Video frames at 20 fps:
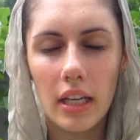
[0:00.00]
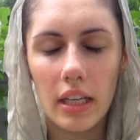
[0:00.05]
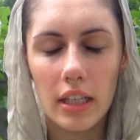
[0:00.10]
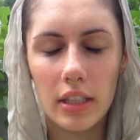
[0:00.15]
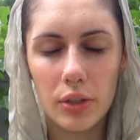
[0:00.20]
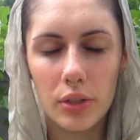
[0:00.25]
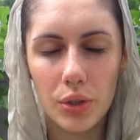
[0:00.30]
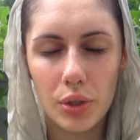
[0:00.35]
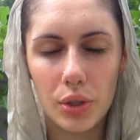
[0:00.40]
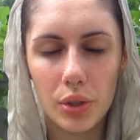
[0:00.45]

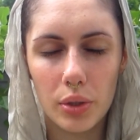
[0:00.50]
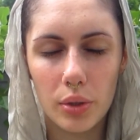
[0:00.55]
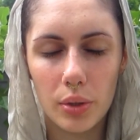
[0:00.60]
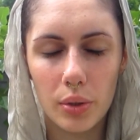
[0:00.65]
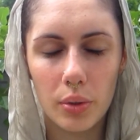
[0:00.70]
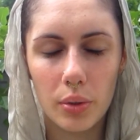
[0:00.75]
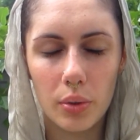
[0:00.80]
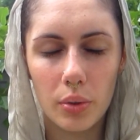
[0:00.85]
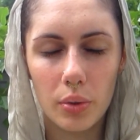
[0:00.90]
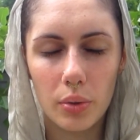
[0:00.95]

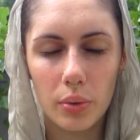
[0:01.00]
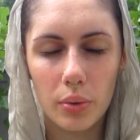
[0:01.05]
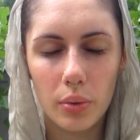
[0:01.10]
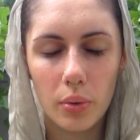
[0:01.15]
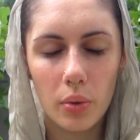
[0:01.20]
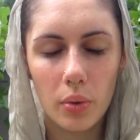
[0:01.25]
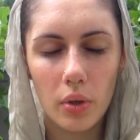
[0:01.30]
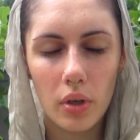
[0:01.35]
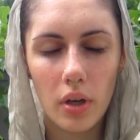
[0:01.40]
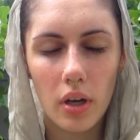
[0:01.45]

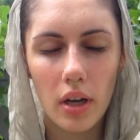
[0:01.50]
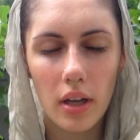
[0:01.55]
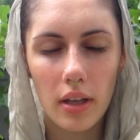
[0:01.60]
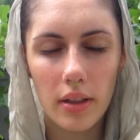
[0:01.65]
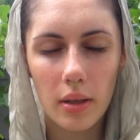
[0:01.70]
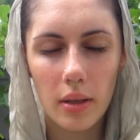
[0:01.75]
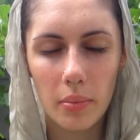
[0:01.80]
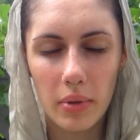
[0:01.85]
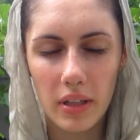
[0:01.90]
into the